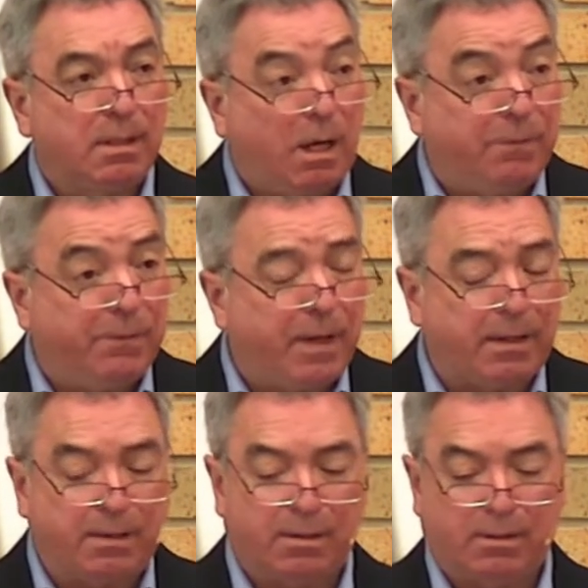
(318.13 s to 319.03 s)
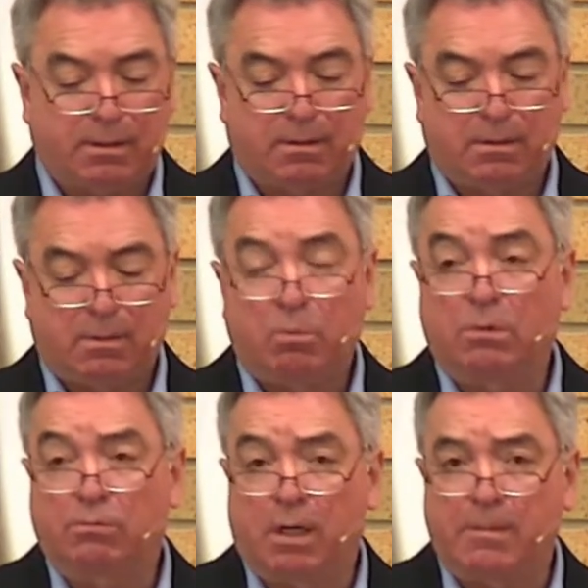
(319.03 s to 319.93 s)
our faith
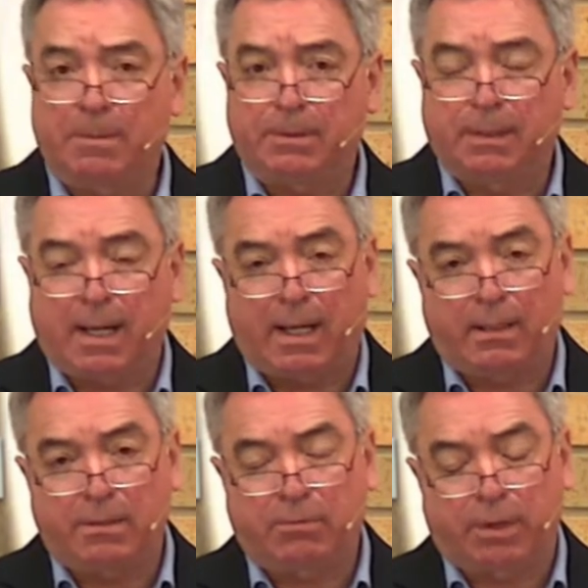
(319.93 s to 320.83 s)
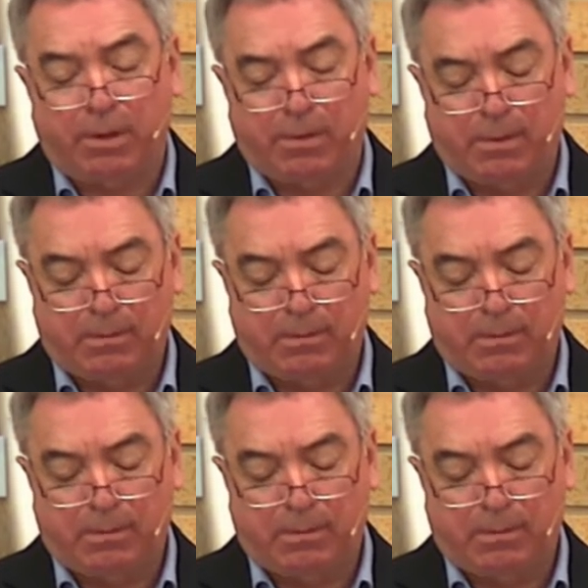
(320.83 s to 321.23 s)
will ripen and grow.